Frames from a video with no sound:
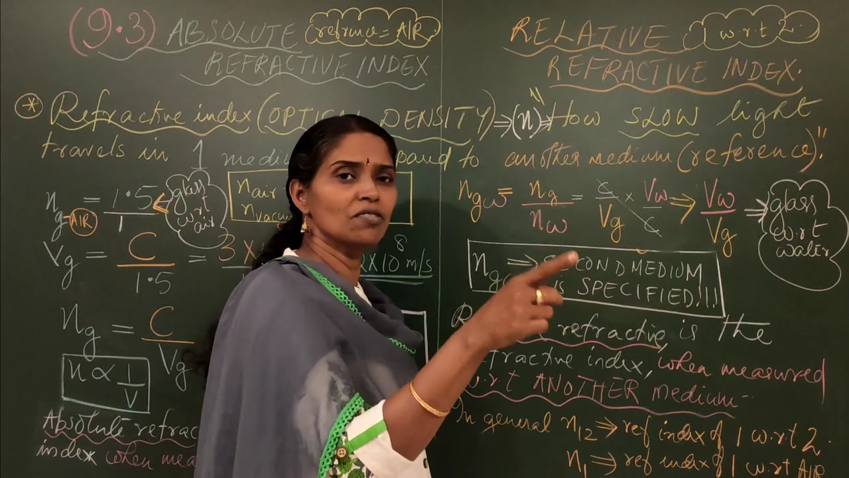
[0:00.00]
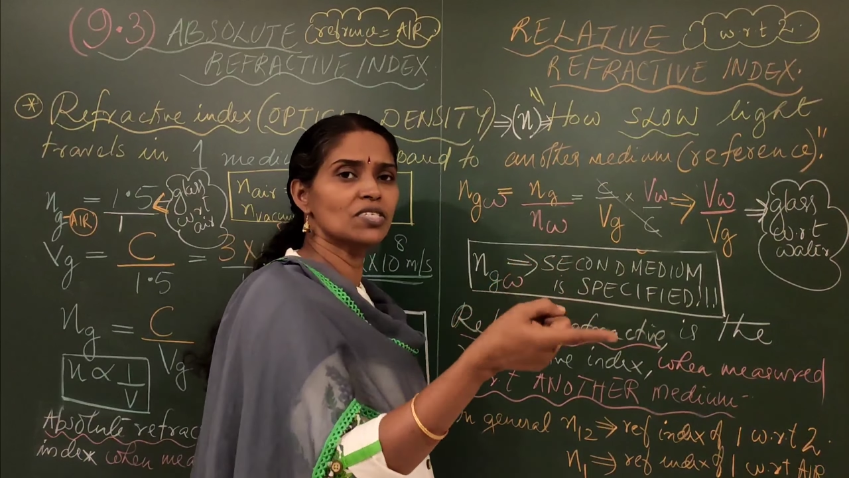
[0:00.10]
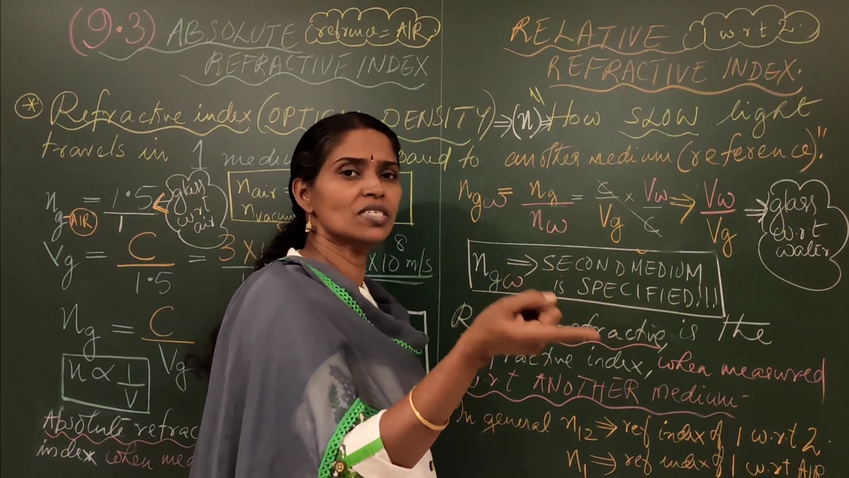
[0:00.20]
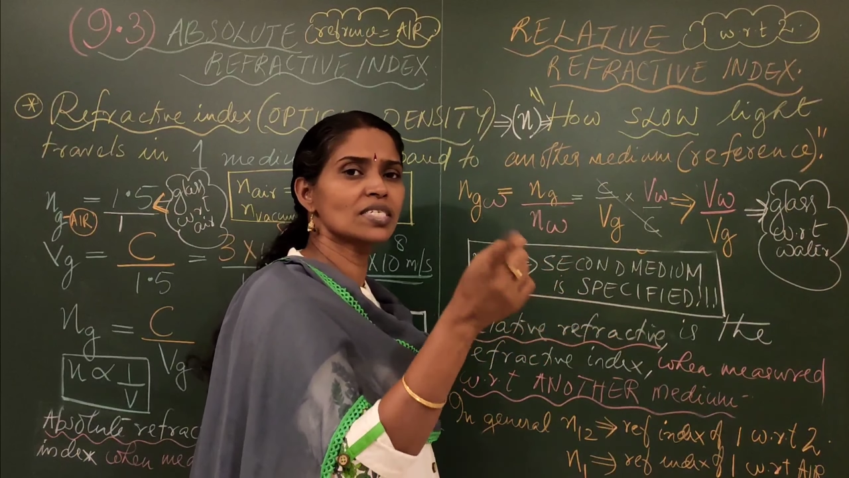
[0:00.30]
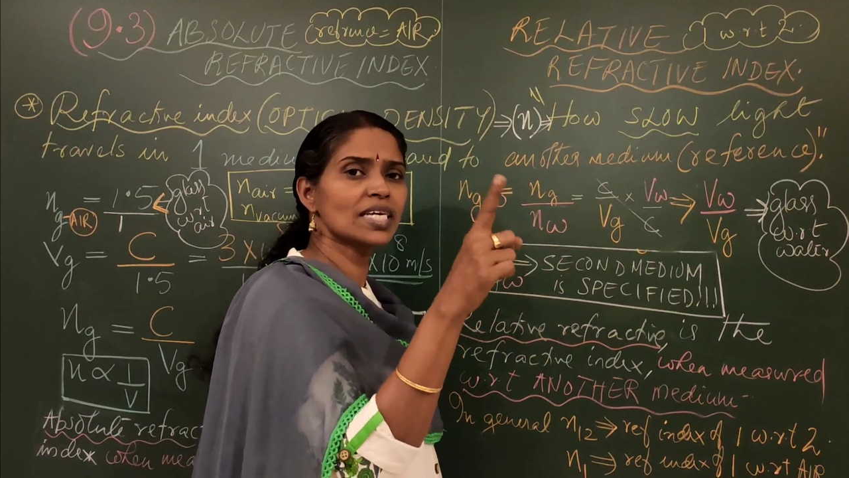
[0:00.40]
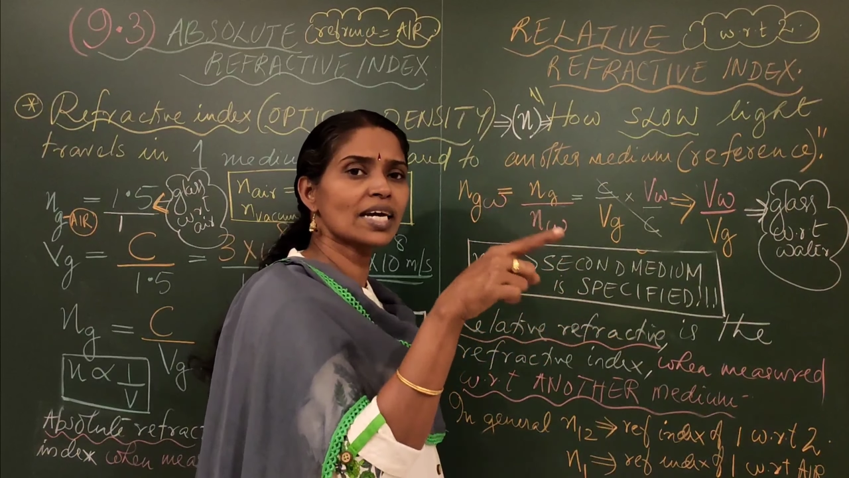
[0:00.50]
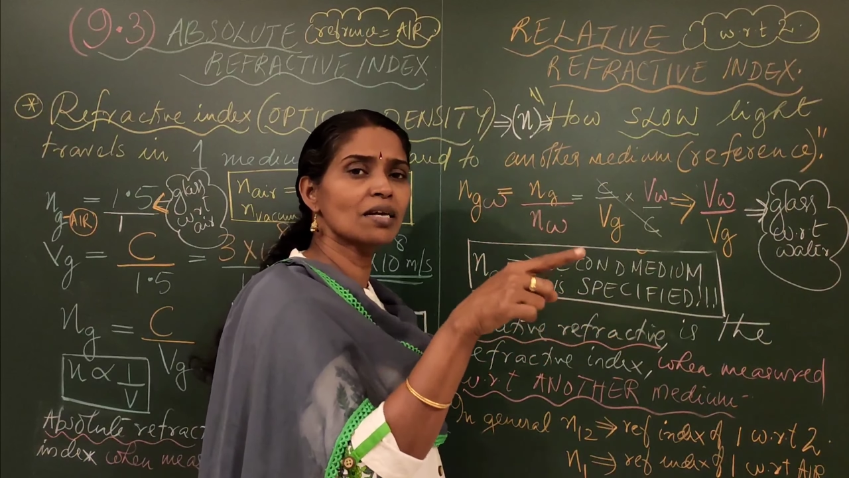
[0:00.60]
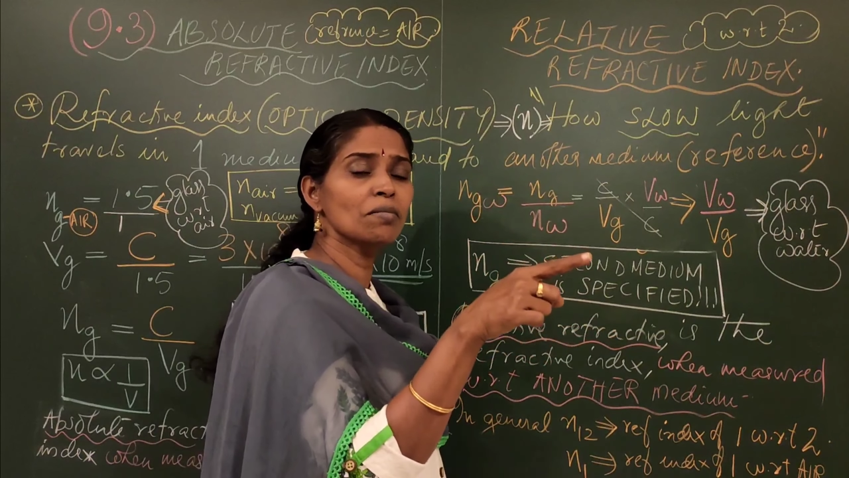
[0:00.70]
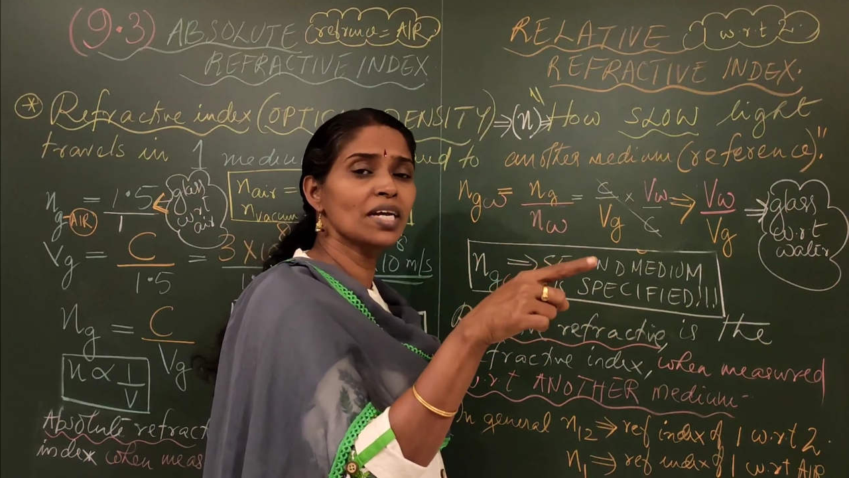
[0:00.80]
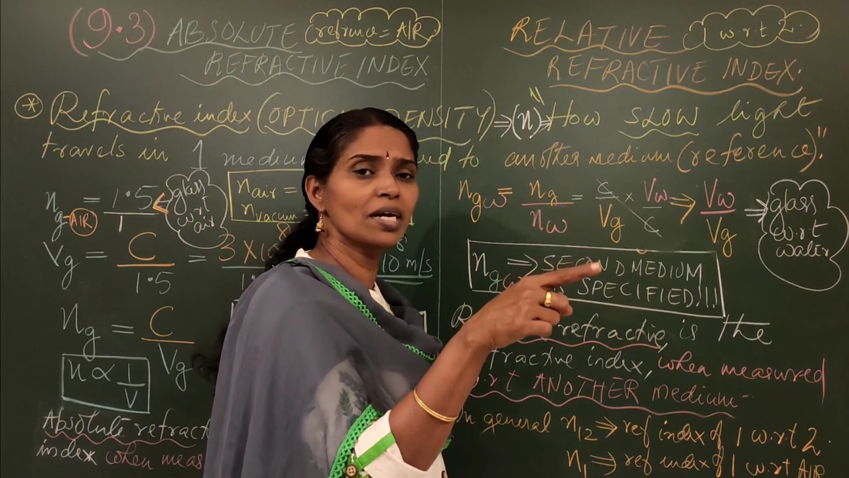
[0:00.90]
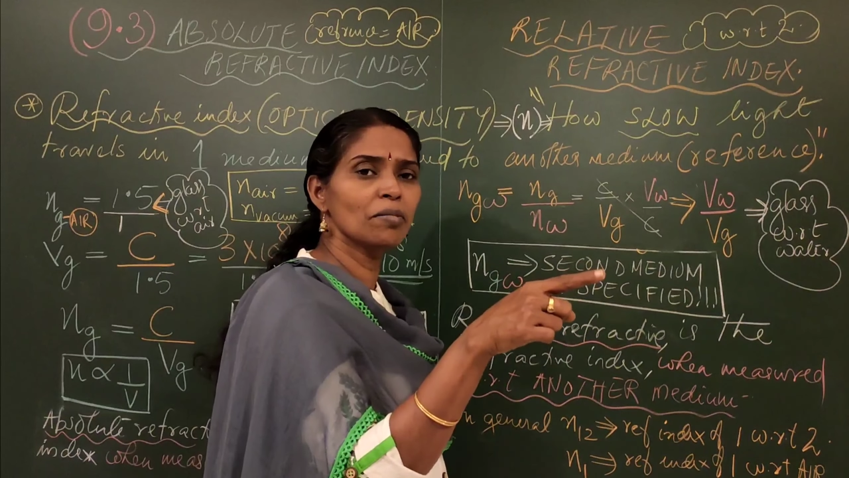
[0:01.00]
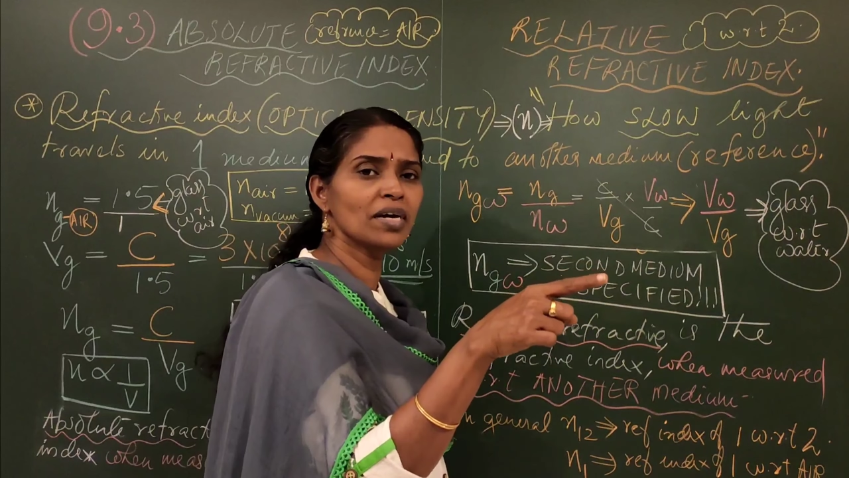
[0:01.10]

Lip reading: which is the second medium